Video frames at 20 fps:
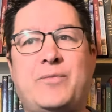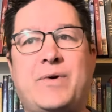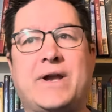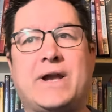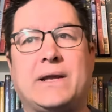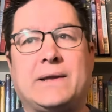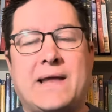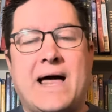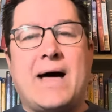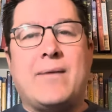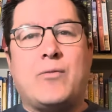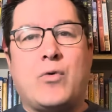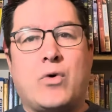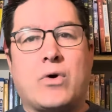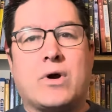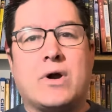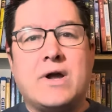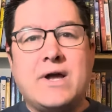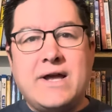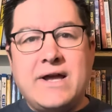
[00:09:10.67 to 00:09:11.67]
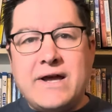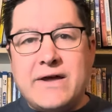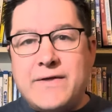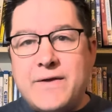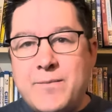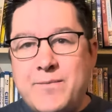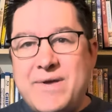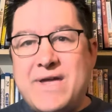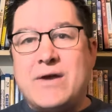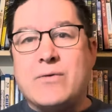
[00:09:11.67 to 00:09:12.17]
but a lot more in
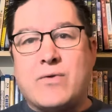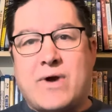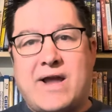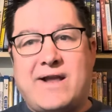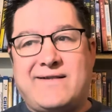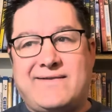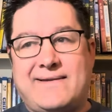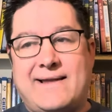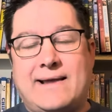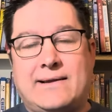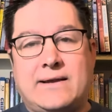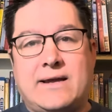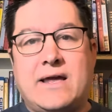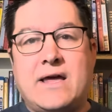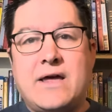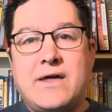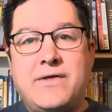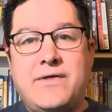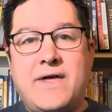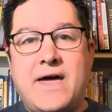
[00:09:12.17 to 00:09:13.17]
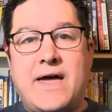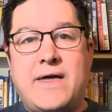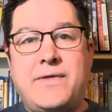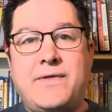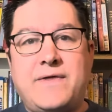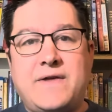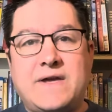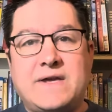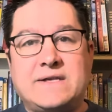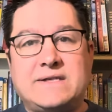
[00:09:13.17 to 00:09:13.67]
the B range lately
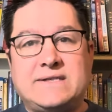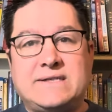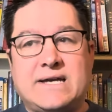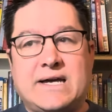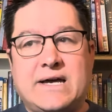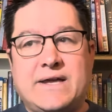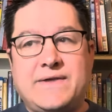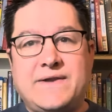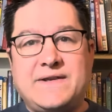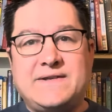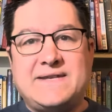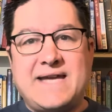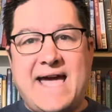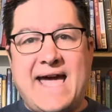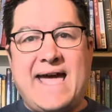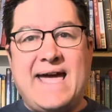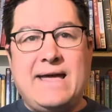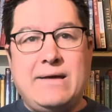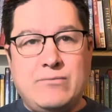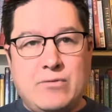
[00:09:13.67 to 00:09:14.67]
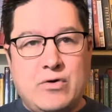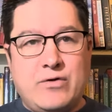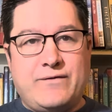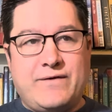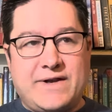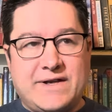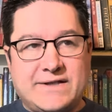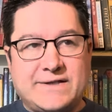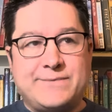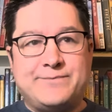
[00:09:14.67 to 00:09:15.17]
than these A
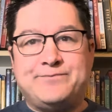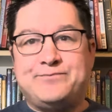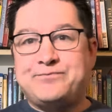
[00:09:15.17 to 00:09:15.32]
movies